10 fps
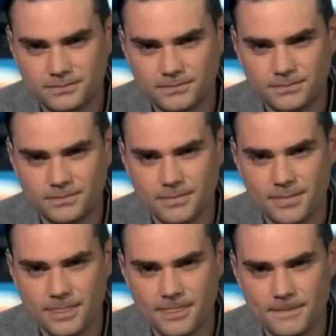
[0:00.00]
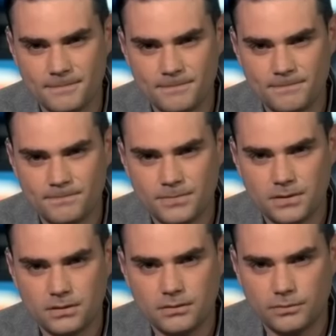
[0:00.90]

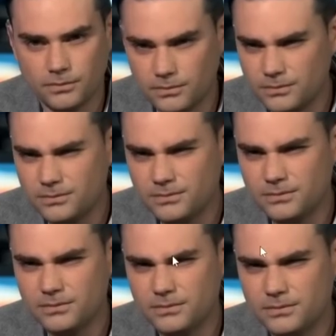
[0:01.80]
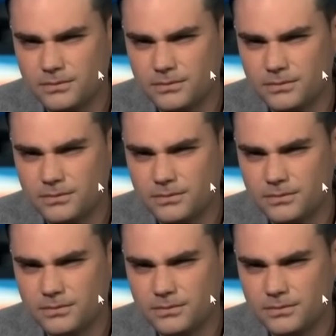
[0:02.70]
[no speech]